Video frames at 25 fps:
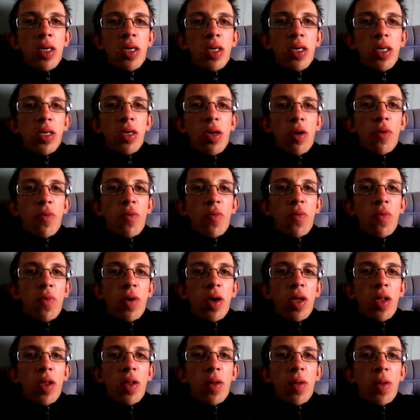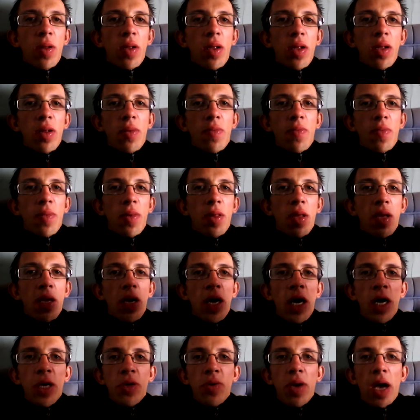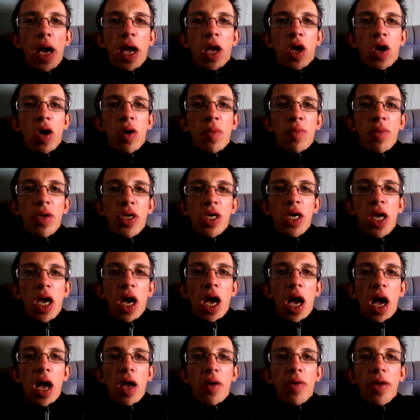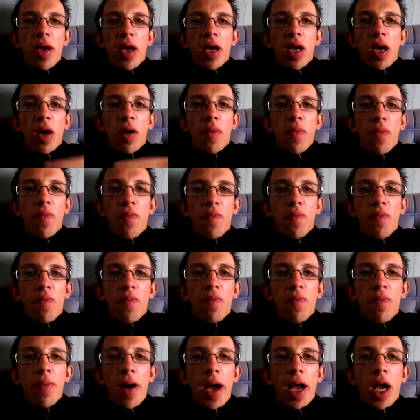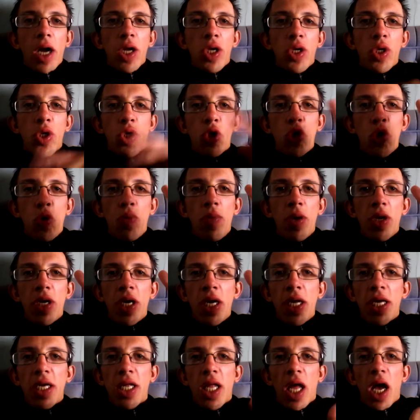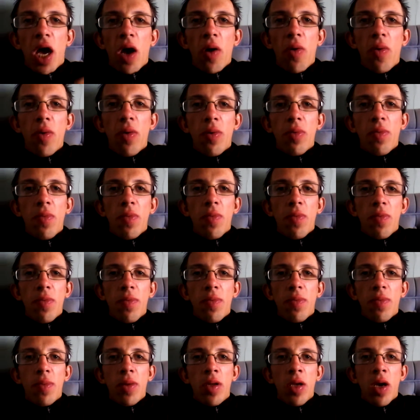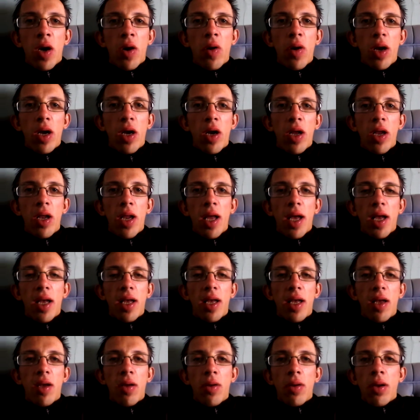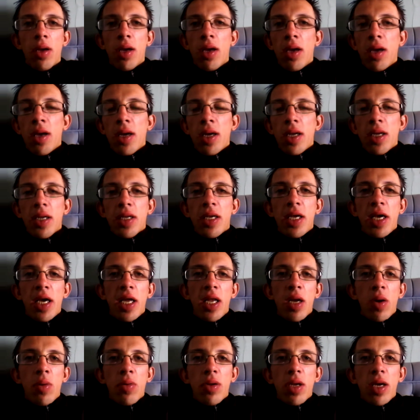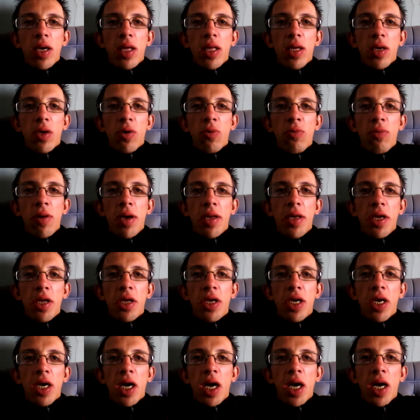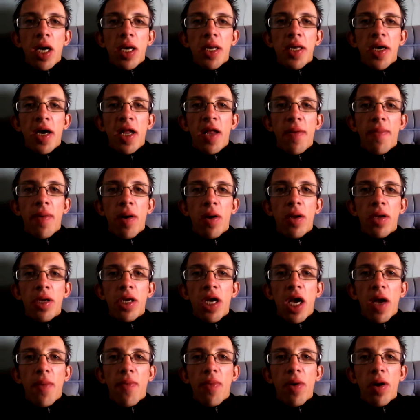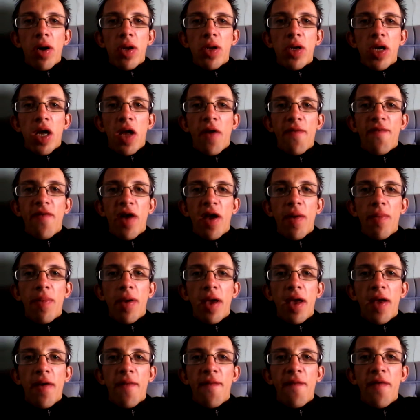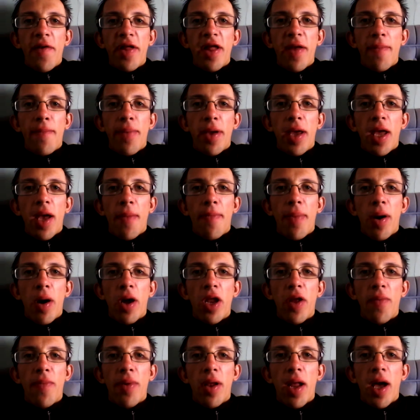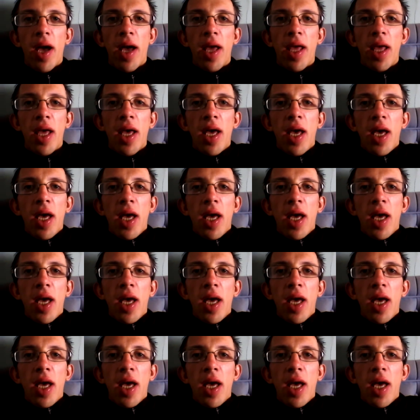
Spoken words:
So, wait. That's why I got a machine, that's why I got two machines now. You know, I got like, do you know, the crazy chair, £70 jackpot, 25p, 50p, a pound to play.